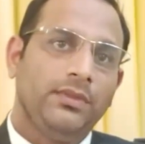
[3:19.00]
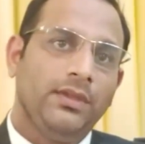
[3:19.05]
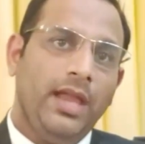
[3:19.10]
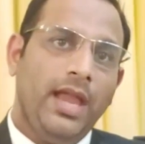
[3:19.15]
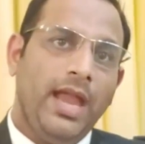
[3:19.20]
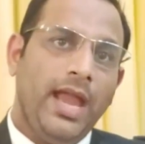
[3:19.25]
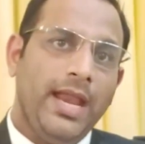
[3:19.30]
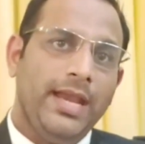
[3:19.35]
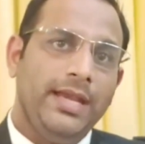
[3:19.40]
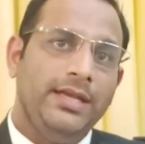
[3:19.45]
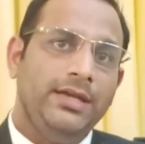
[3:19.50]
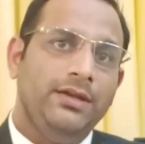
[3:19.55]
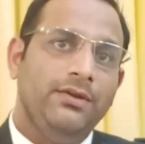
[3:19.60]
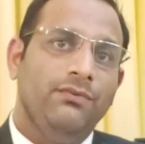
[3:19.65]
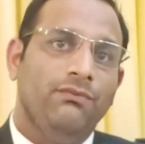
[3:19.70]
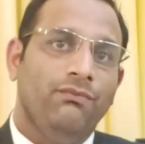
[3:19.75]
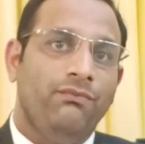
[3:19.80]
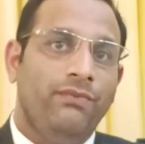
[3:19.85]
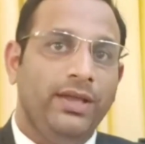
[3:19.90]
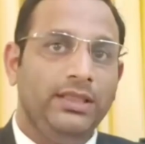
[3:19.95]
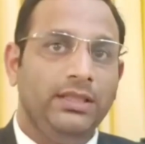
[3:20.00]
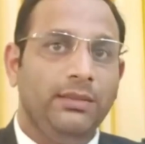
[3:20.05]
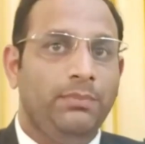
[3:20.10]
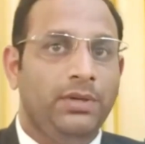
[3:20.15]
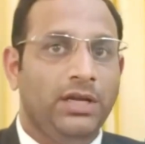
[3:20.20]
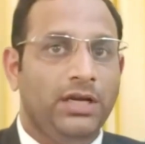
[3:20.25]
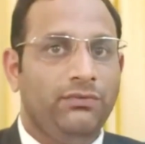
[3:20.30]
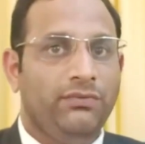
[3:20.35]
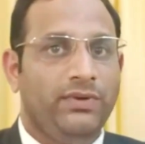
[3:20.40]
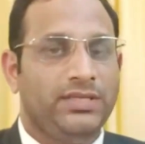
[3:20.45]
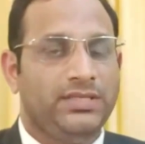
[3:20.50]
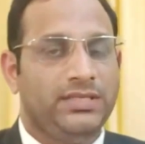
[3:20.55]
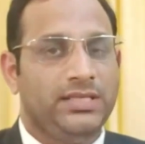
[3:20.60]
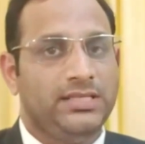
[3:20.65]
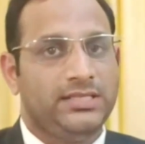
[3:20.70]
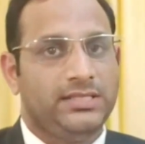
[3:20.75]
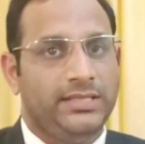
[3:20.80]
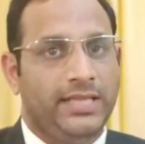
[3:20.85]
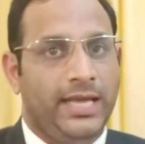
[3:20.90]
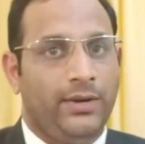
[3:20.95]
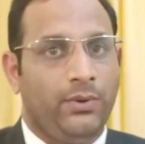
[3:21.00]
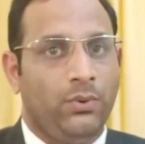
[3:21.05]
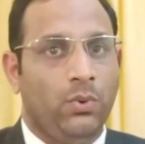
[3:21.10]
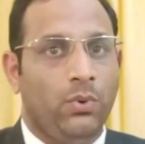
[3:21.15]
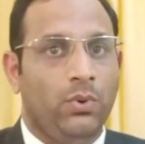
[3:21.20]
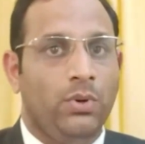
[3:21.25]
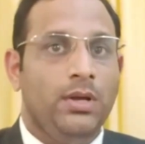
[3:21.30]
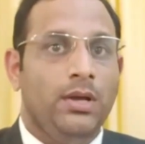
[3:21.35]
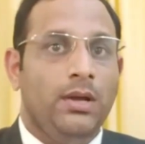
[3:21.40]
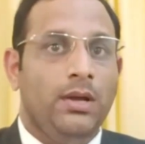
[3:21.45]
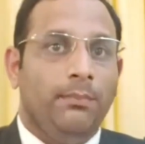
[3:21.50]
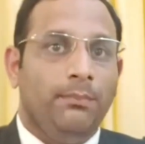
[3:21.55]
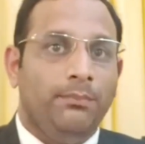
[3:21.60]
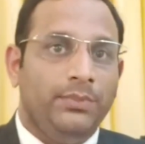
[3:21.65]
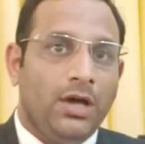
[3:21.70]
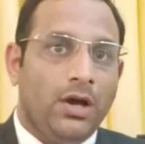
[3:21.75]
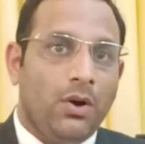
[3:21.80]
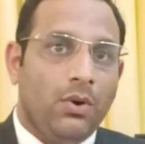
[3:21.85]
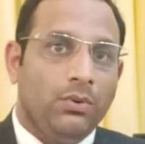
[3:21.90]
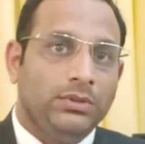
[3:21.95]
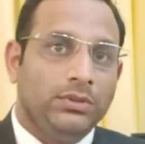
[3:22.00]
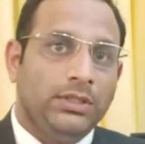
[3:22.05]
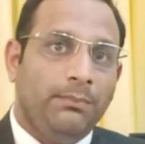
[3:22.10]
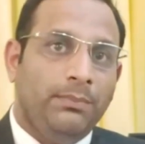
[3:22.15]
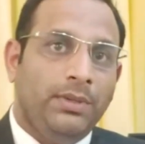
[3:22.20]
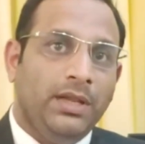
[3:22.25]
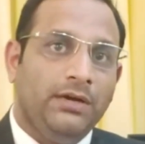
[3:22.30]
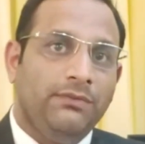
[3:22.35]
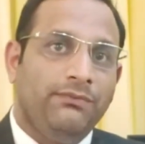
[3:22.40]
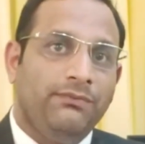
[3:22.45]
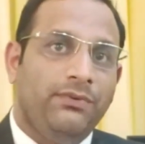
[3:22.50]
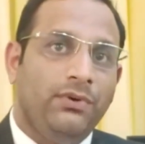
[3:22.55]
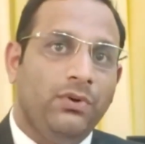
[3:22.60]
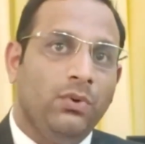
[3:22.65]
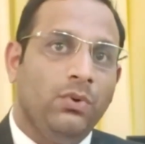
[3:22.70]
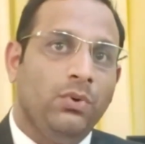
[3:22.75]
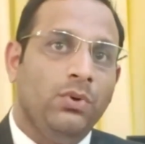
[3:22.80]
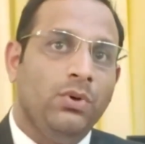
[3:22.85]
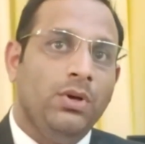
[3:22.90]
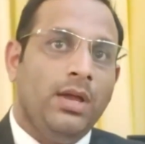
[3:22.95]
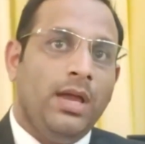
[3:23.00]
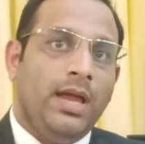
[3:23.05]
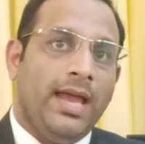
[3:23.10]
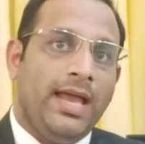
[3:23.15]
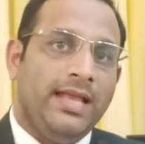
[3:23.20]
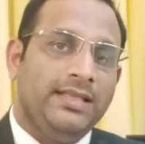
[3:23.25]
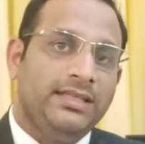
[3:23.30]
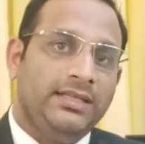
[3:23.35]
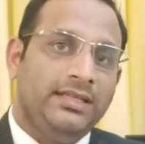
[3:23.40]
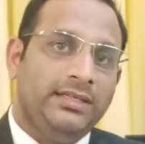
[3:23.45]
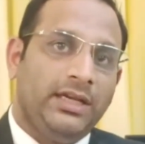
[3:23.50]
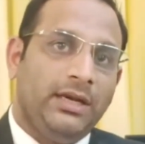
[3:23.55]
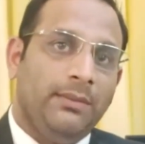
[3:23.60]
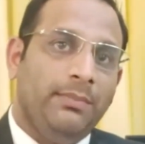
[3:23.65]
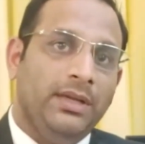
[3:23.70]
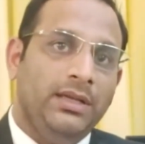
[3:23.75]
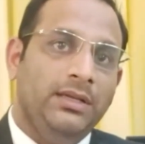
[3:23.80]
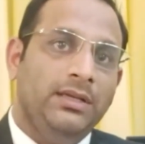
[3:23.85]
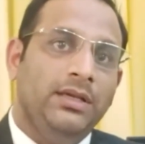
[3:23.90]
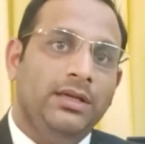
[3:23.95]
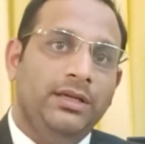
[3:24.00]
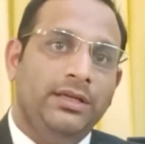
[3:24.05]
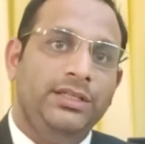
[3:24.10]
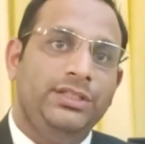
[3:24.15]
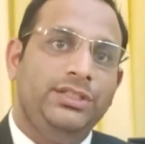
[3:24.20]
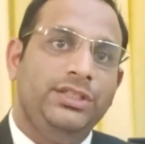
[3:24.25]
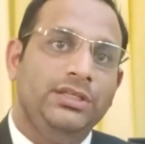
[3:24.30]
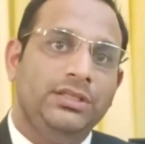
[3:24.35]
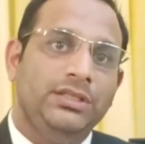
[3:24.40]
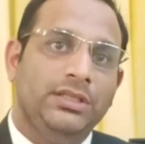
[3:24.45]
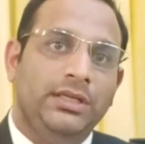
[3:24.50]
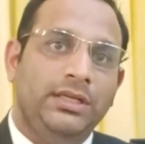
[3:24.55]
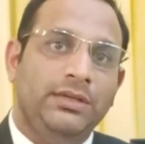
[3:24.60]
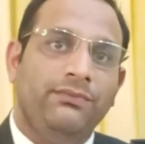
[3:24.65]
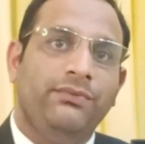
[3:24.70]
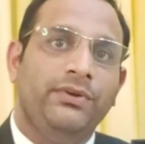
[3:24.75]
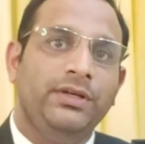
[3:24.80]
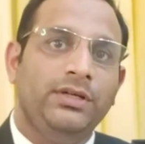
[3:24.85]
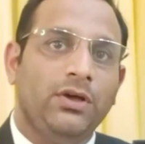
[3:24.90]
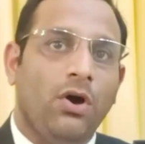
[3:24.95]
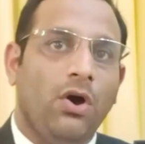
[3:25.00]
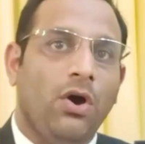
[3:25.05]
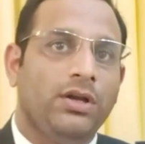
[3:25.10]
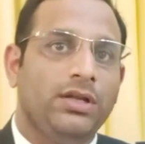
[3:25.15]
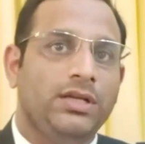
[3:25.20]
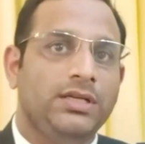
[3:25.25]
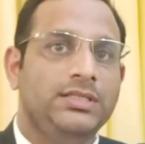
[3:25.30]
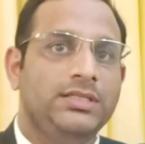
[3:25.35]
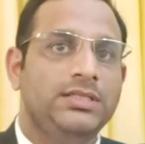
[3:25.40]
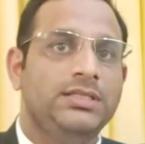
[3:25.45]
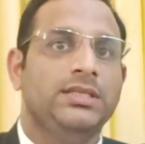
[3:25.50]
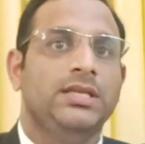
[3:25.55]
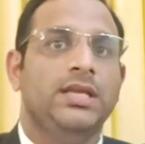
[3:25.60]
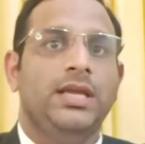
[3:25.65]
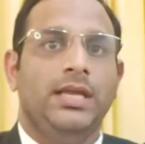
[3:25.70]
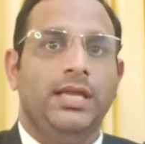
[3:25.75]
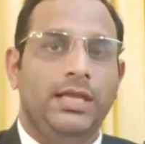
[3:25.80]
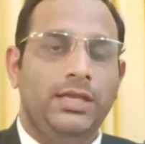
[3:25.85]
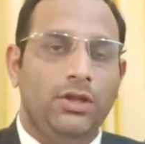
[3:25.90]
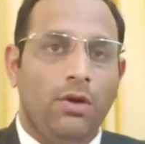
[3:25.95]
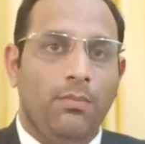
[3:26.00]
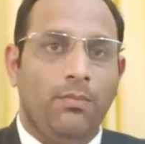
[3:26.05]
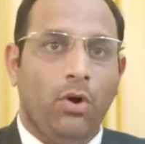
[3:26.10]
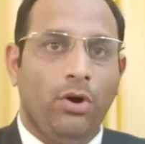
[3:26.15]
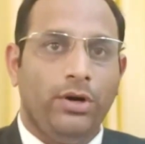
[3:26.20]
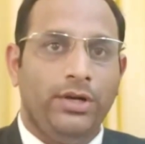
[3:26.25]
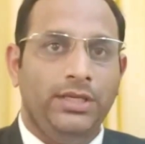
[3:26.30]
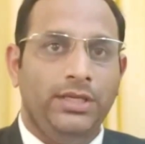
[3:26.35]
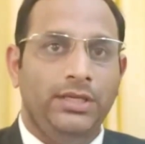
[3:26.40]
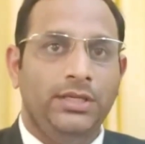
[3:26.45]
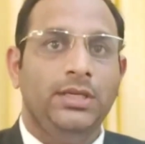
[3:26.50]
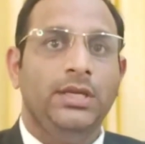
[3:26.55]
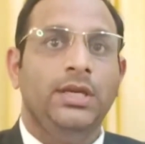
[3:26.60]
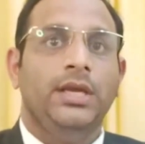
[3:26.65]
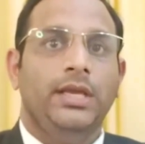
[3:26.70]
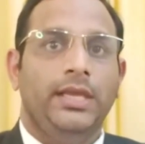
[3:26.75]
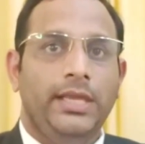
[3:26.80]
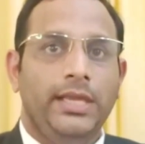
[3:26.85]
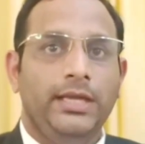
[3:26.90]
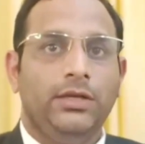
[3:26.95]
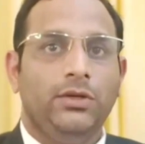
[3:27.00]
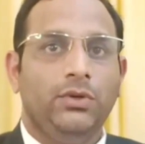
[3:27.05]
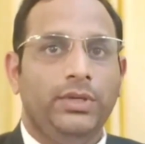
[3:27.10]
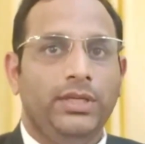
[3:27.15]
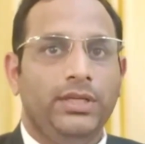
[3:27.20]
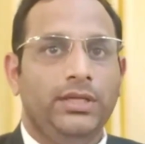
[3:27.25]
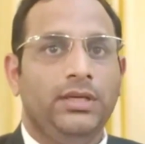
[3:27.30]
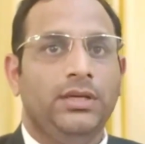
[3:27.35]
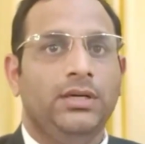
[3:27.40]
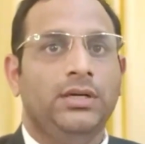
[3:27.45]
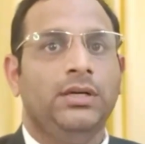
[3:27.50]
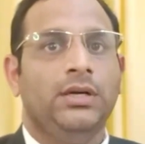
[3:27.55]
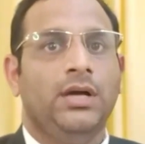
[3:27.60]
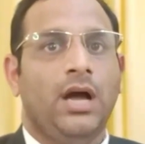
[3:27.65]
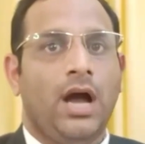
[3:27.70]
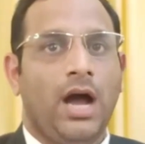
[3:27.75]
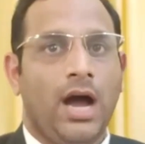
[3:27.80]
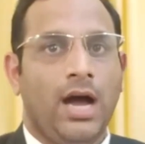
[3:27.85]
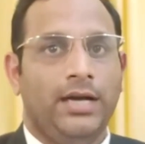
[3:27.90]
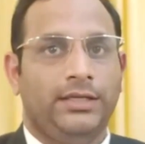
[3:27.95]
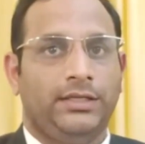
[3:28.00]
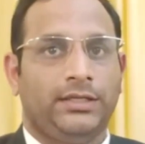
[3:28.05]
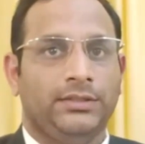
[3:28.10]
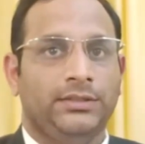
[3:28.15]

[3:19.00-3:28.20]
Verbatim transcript: And when the blood vessels narrow, now the blood flow has a trouble reaching the different organs in your body, including the heart.